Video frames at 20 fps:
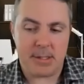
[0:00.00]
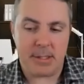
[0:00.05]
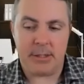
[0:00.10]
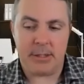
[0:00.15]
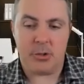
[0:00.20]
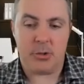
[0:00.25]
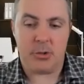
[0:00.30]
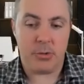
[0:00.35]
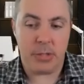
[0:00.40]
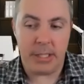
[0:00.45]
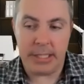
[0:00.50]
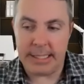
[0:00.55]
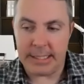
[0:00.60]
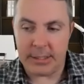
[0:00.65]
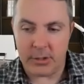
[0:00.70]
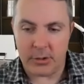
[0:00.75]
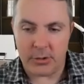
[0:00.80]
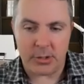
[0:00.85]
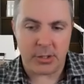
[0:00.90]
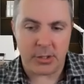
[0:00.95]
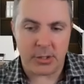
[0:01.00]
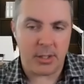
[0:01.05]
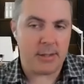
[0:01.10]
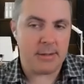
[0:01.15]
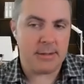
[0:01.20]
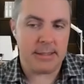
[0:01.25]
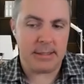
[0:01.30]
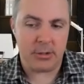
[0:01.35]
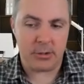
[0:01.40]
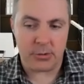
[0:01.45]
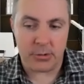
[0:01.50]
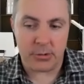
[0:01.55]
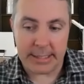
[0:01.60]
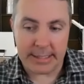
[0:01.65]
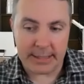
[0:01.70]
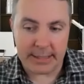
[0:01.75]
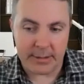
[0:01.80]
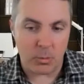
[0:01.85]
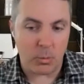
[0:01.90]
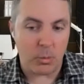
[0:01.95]
Like creating all the content,
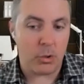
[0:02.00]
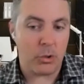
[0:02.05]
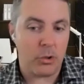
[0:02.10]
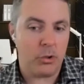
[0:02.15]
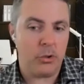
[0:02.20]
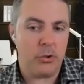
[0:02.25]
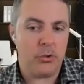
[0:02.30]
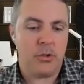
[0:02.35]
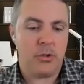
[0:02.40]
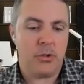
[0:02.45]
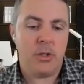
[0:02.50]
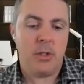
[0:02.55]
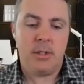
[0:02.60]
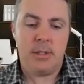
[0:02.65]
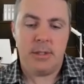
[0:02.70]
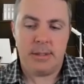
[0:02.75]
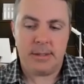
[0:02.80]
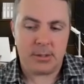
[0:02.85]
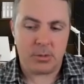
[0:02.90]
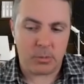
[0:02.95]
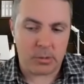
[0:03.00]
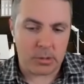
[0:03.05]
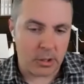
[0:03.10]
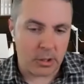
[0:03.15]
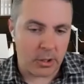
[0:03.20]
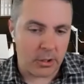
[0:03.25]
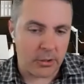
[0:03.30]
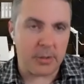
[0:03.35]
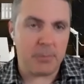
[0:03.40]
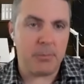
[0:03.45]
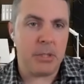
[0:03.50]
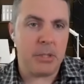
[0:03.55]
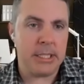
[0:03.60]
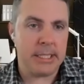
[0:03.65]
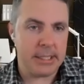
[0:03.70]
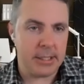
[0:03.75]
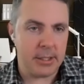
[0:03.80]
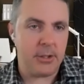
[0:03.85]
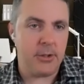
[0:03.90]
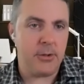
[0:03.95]
creating the world is where all the
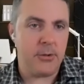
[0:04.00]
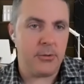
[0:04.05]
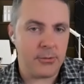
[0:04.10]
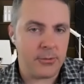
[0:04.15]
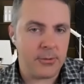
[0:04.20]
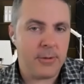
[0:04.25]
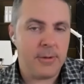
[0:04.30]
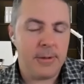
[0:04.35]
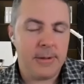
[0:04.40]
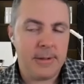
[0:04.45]
money goes.